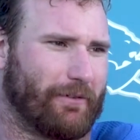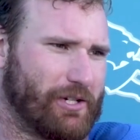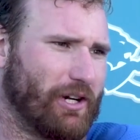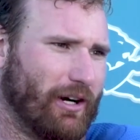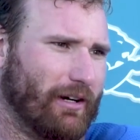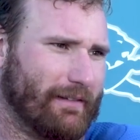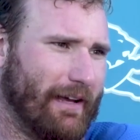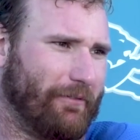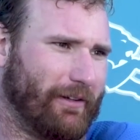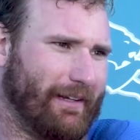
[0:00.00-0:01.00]
For sure.
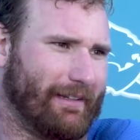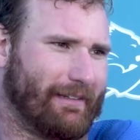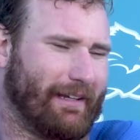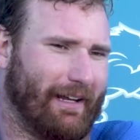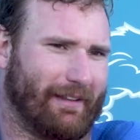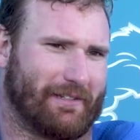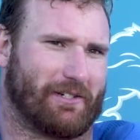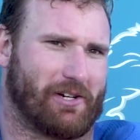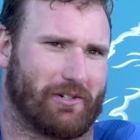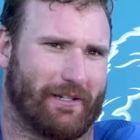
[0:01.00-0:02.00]
Definitely getting the
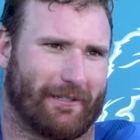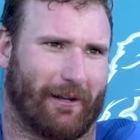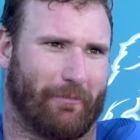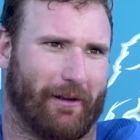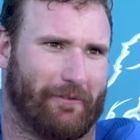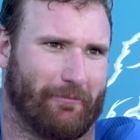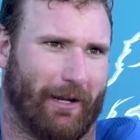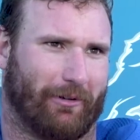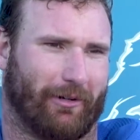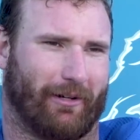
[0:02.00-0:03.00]
surgery is going to benefit my
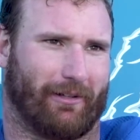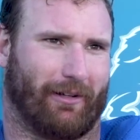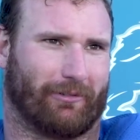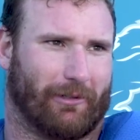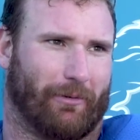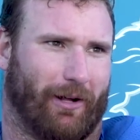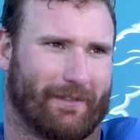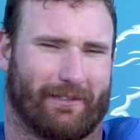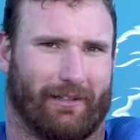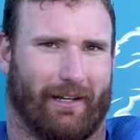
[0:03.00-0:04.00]
career on the long run, but
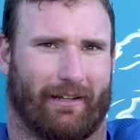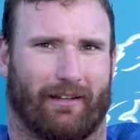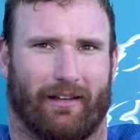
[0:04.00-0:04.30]
also, like,